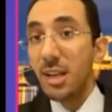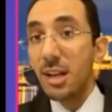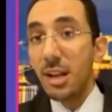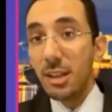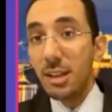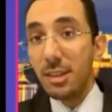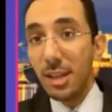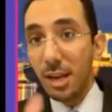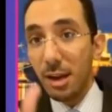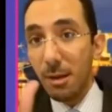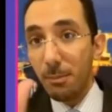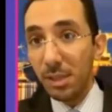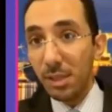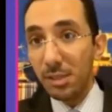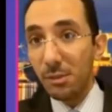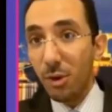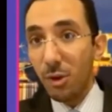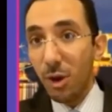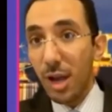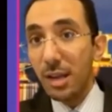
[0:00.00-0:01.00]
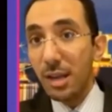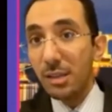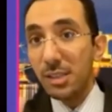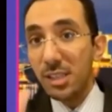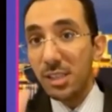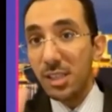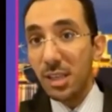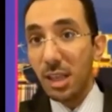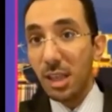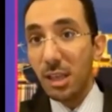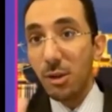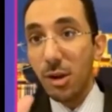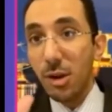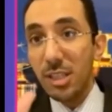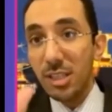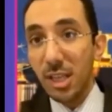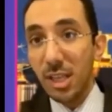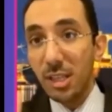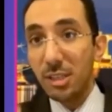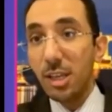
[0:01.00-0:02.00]
The number of oil rigs in the
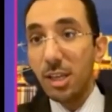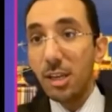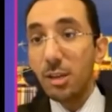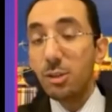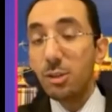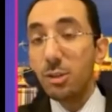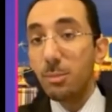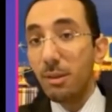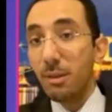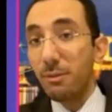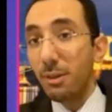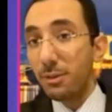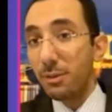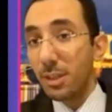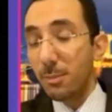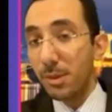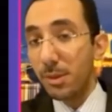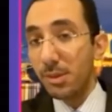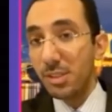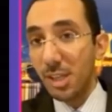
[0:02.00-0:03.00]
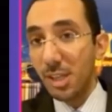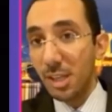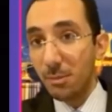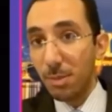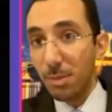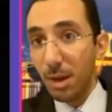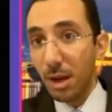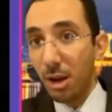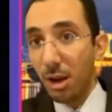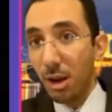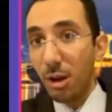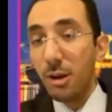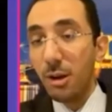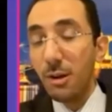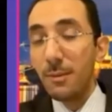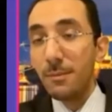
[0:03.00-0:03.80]
US continue to be 50% below